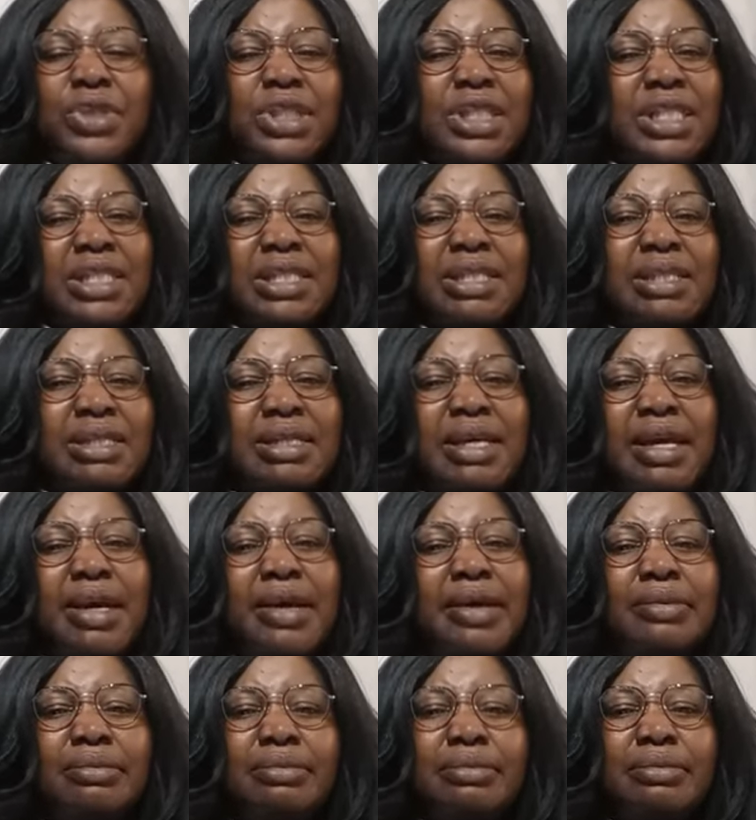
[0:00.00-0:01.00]

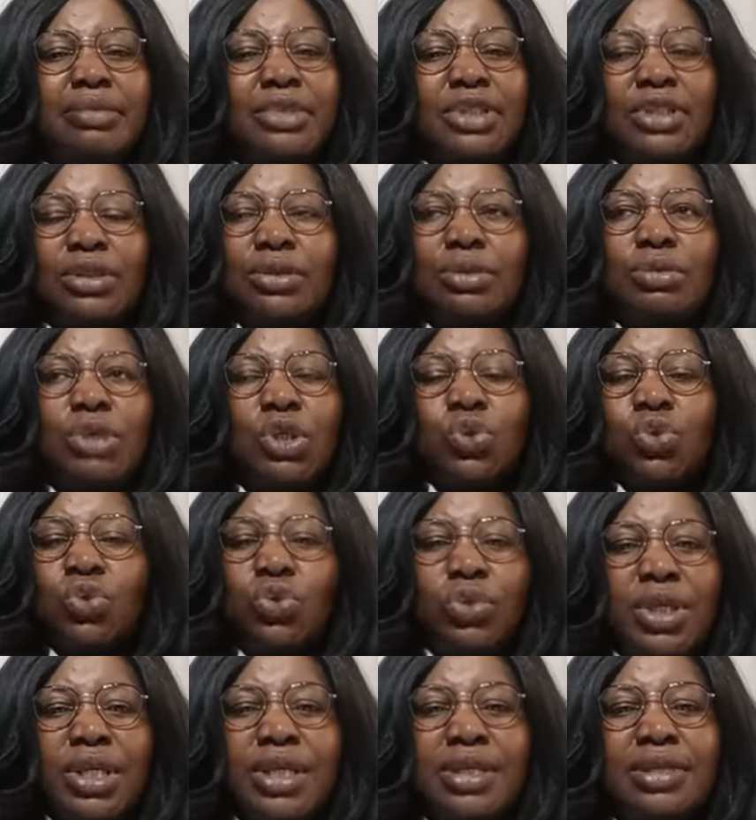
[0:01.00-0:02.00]
system, you know, when you
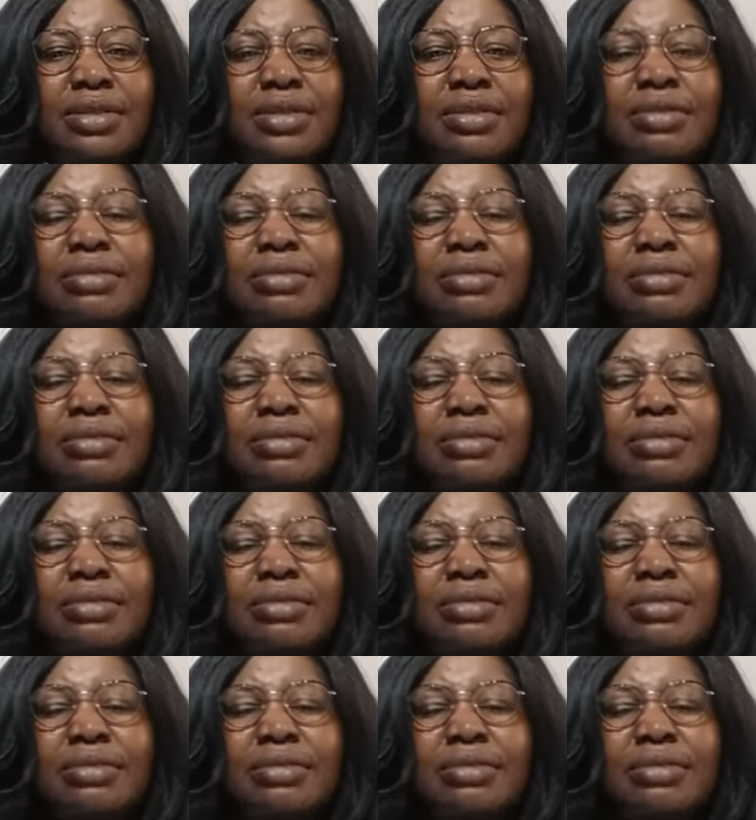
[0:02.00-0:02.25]
cook it